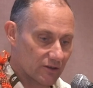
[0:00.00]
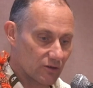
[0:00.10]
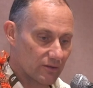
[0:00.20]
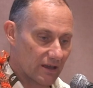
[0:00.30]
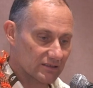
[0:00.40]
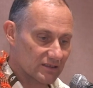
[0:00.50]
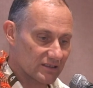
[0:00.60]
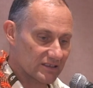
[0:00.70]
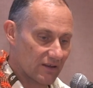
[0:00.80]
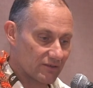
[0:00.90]
for
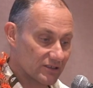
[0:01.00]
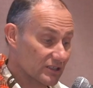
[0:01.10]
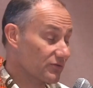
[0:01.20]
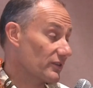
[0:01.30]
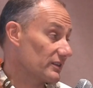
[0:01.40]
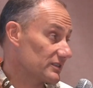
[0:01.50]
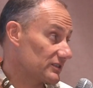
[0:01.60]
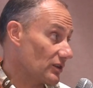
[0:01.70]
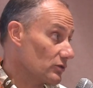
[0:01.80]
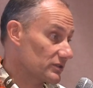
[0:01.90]
2007, just for
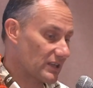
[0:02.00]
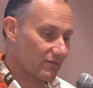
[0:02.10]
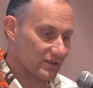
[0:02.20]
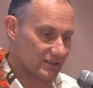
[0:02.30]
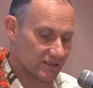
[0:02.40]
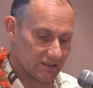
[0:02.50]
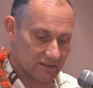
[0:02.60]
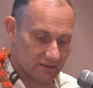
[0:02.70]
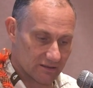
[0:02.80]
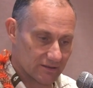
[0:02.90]
those 7
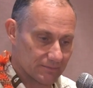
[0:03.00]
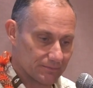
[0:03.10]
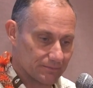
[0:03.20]
diseases.